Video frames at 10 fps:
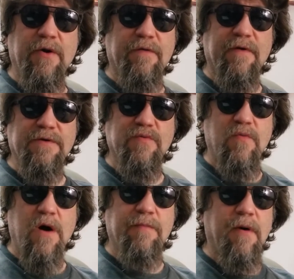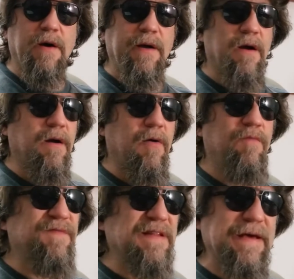to her first water park here,
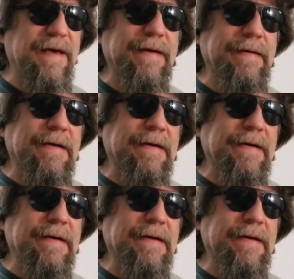hopefully